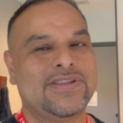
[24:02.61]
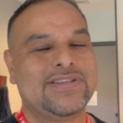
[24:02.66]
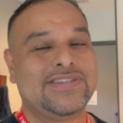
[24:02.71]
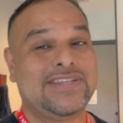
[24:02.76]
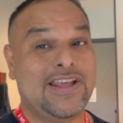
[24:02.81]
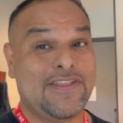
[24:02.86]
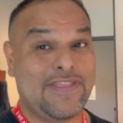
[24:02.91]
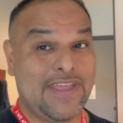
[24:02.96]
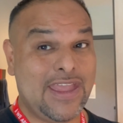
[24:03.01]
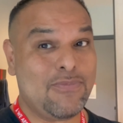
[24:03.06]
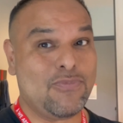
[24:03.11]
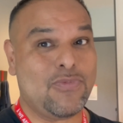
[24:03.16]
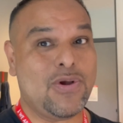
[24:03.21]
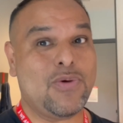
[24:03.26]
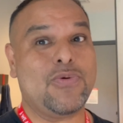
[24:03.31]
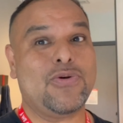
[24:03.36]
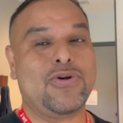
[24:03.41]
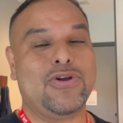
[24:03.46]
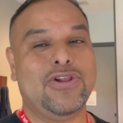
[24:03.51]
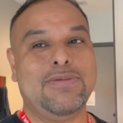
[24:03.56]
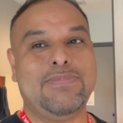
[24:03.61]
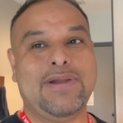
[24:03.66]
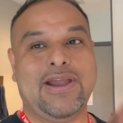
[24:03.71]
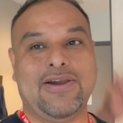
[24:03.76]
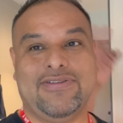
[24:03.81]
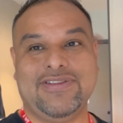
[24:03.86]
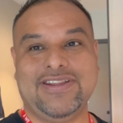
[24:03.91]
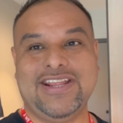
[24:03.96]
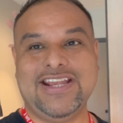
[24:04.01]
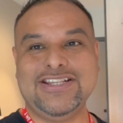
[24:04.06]
Tell them what we're all
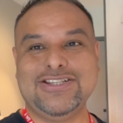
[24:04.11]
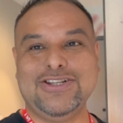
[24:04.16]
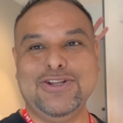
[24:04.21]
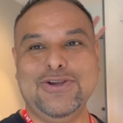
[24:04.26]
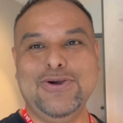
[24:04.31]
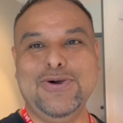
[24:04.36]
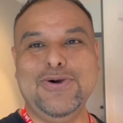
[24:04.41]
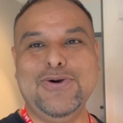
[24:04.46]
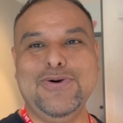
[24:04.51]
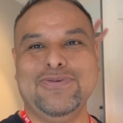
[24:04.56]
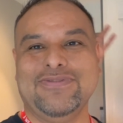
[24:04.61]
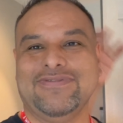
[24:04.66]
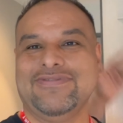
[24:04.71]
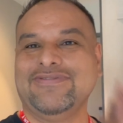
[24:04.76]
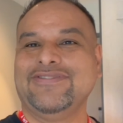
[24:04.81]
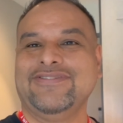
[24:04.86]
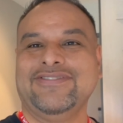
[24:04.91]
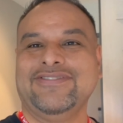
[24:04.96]
about. There's Lou!